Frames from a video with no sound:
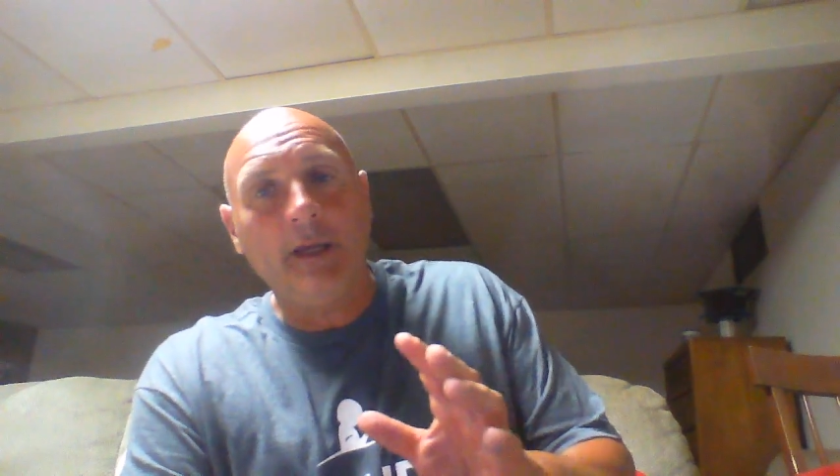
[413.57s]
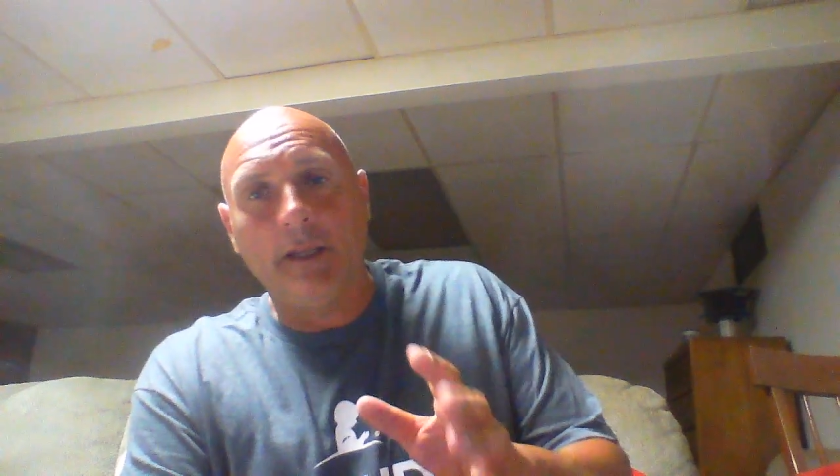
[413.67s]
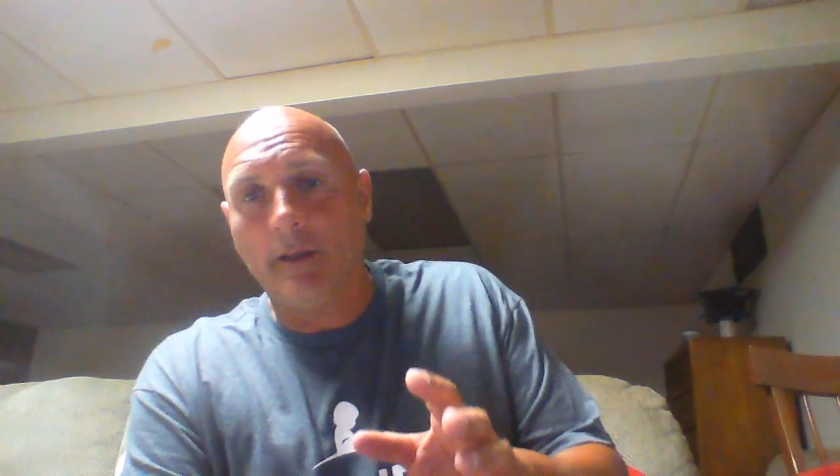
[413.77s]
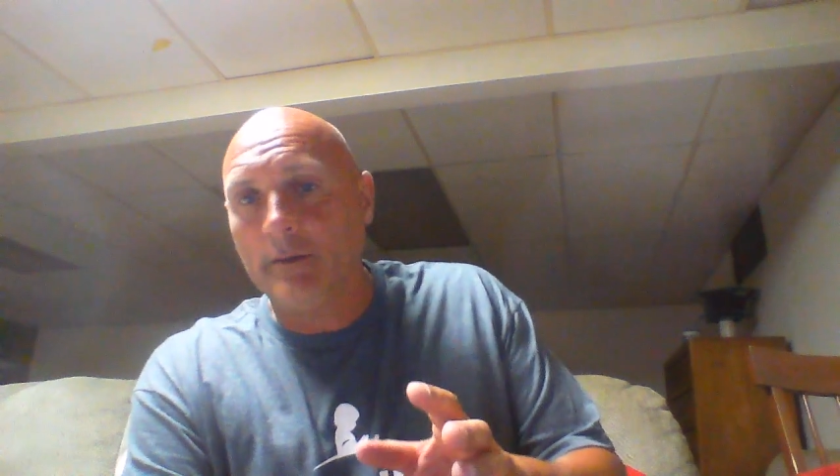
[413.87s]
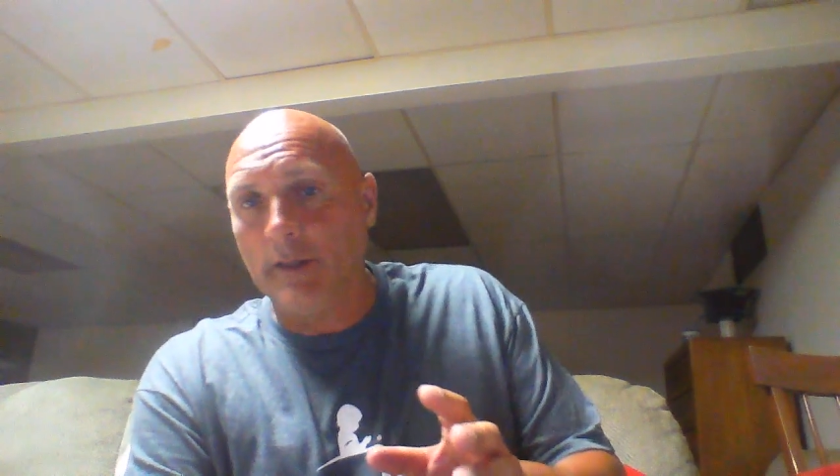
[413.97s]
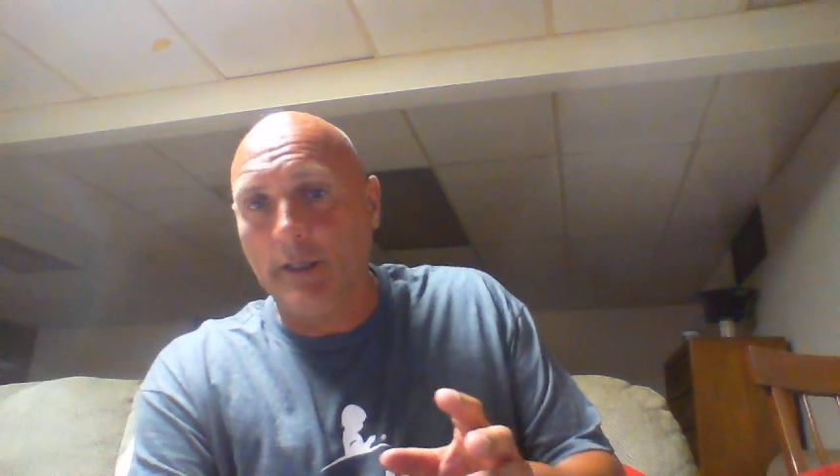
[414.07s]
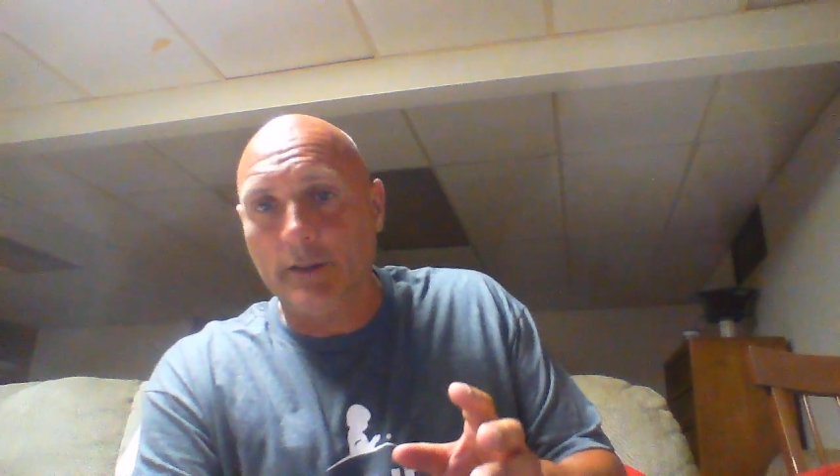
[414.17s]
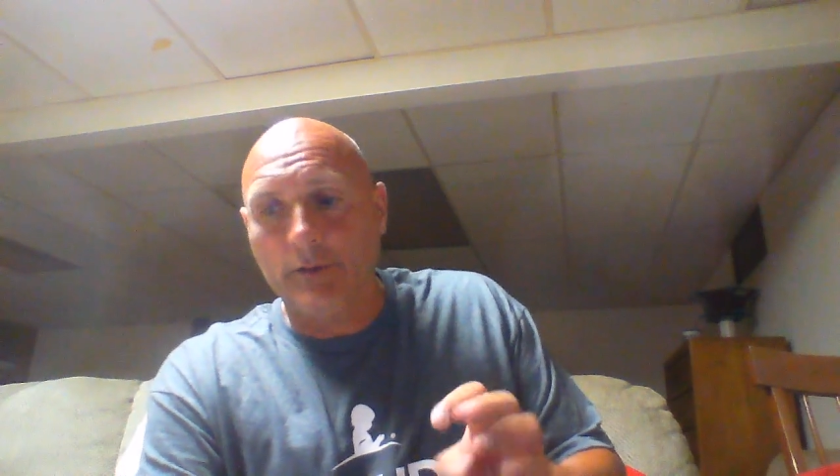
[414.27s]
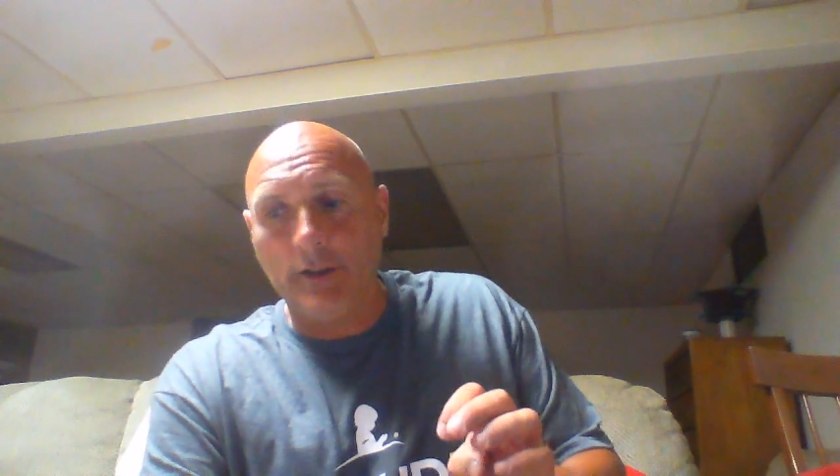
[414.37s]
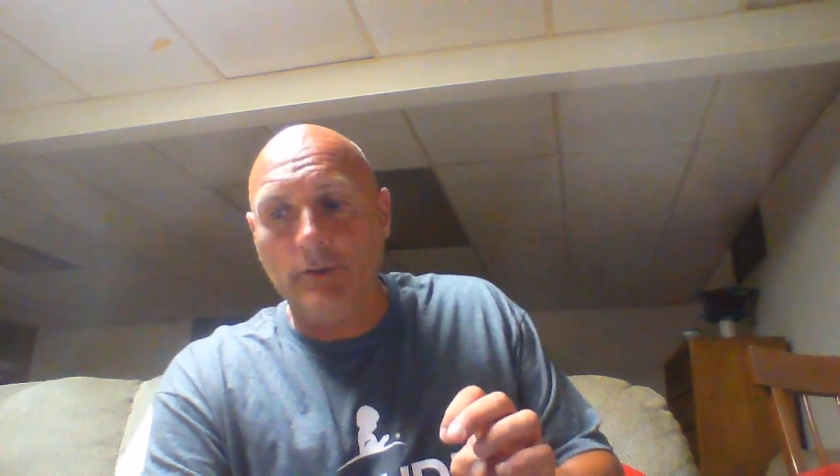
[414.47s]
and I think
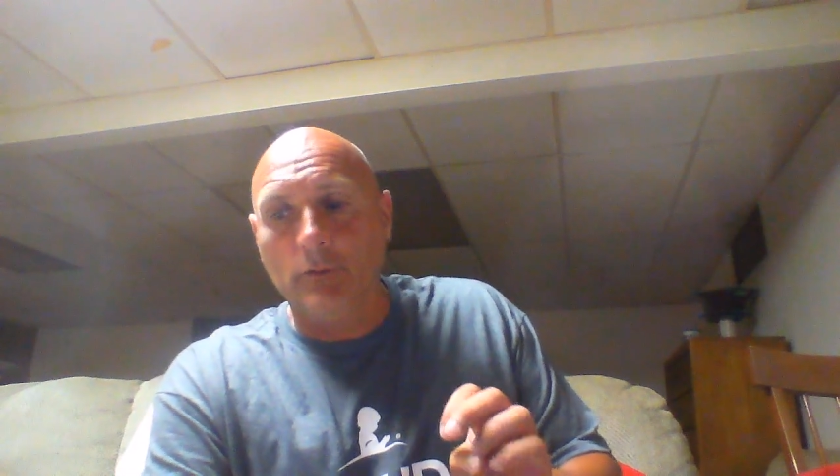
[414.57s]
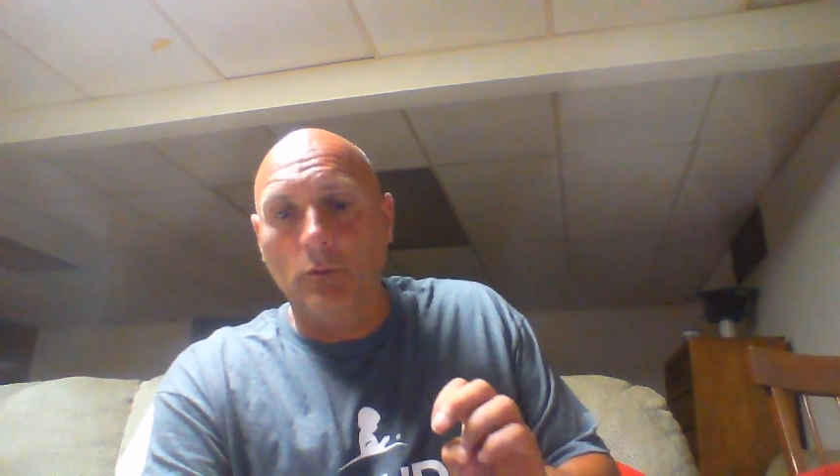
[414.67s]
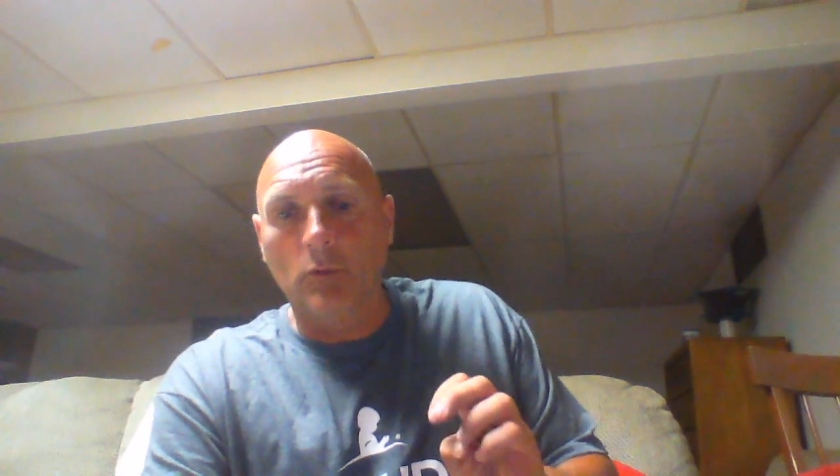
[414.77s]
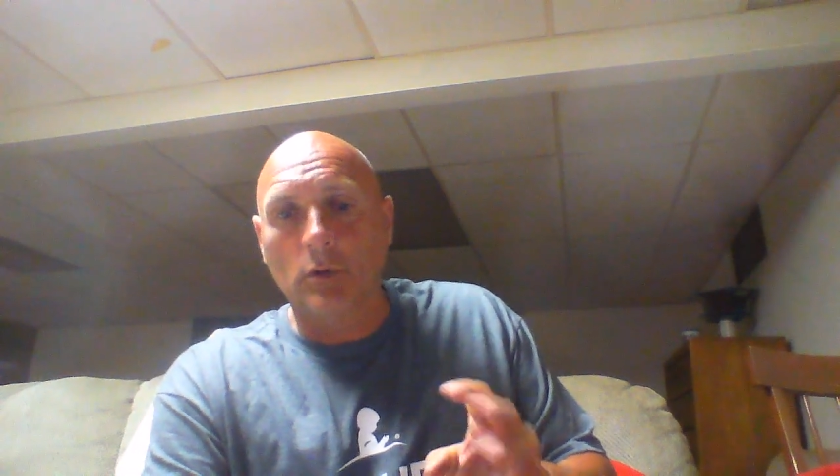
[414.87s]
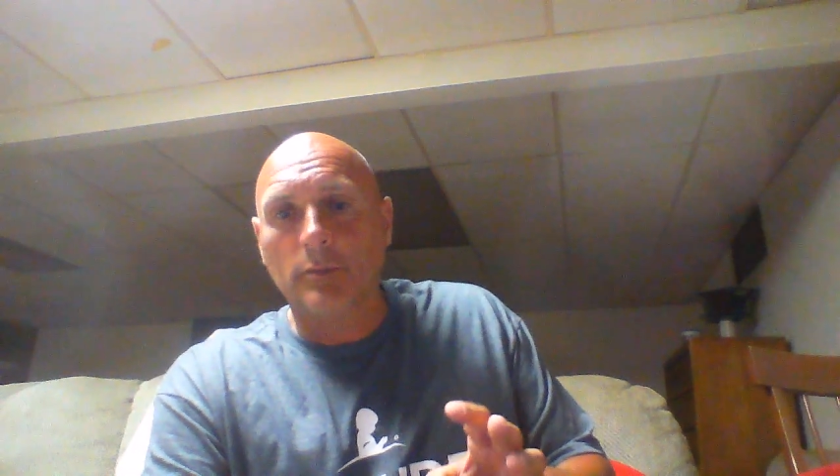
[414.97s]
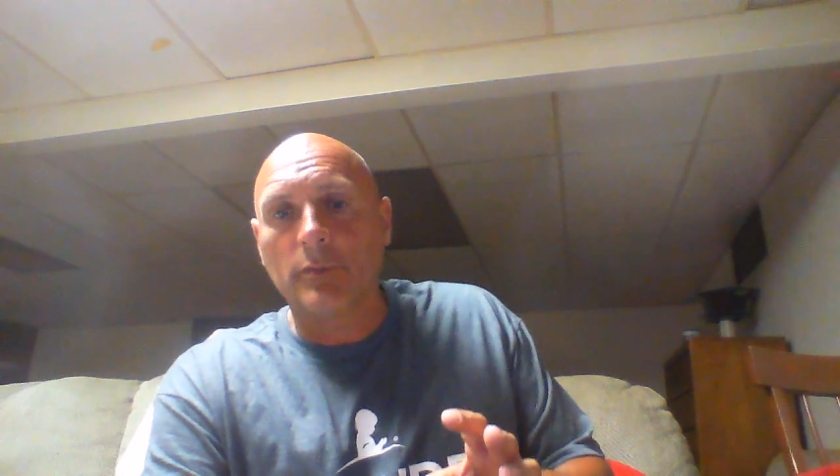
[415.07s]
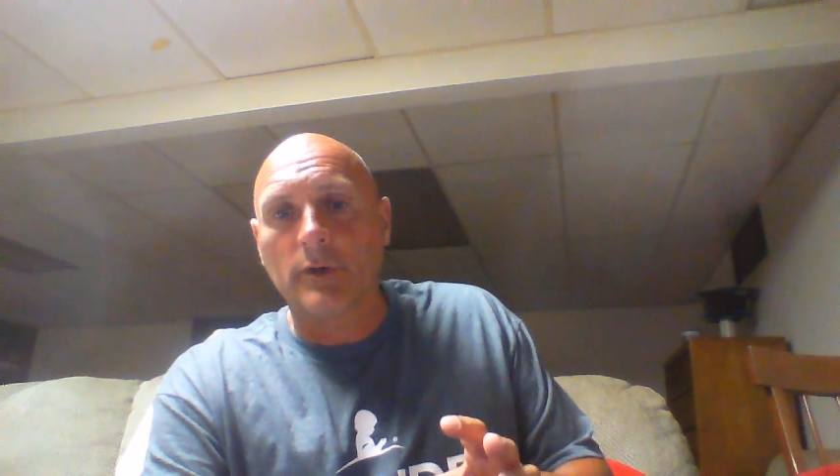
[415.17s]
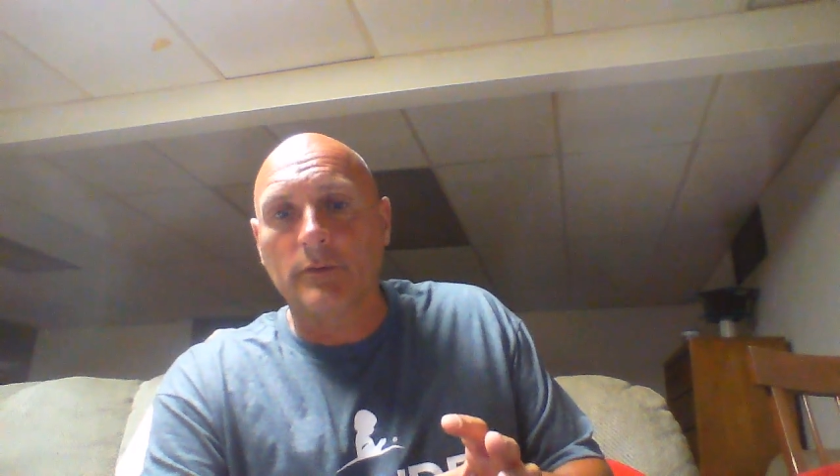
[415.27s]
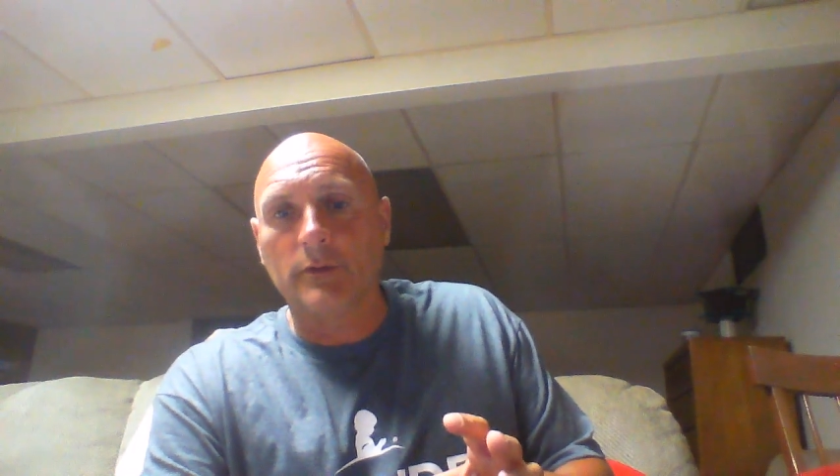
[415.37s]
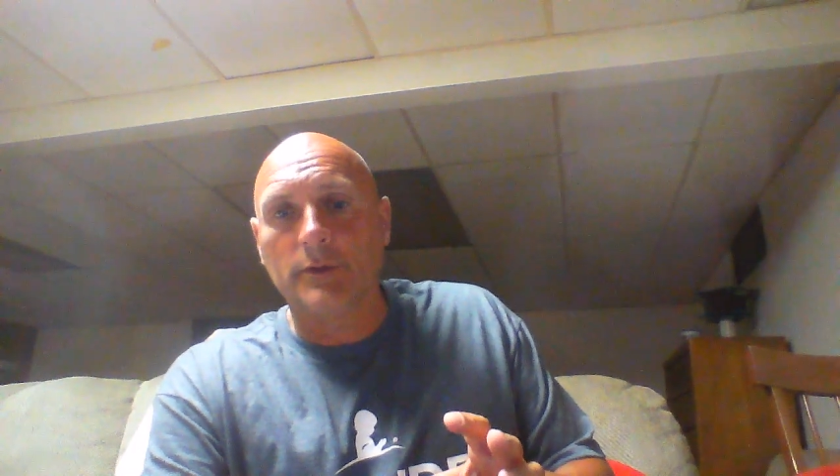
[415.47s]
it's even more
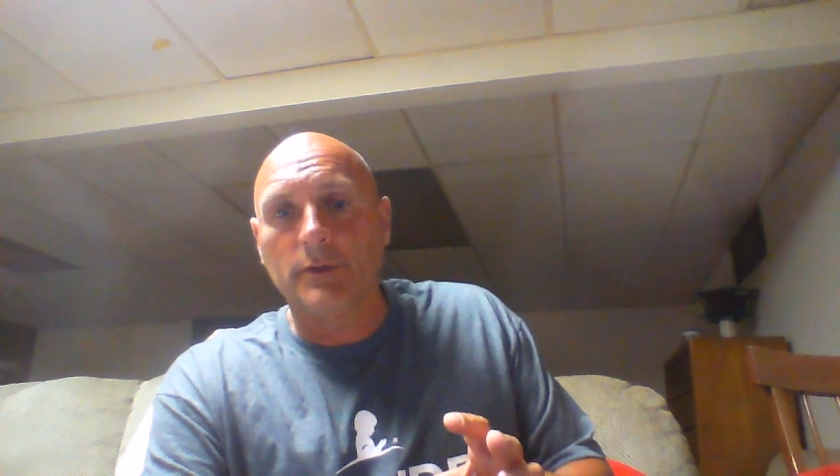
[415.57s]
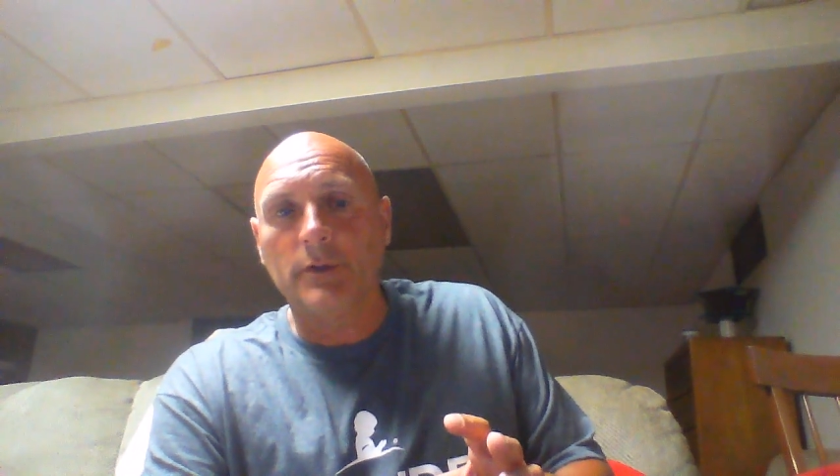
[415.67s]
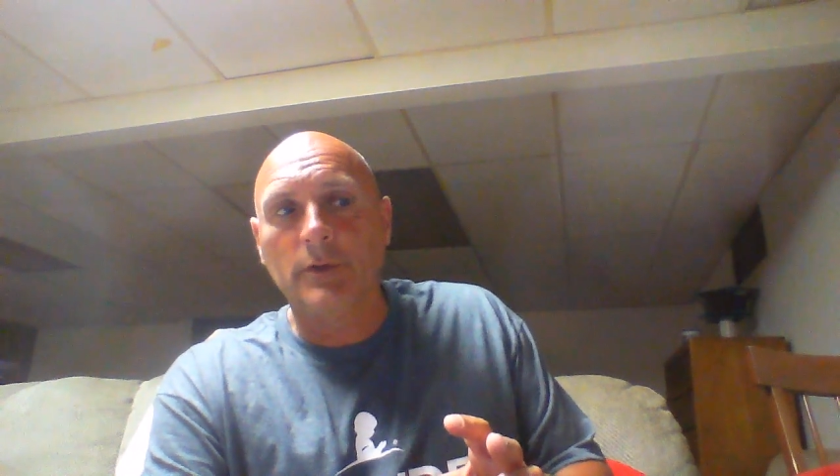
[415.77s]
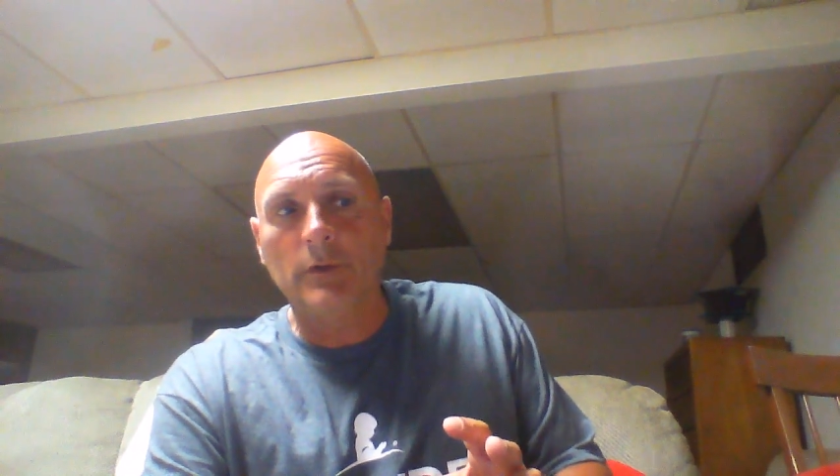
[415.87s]
prevalent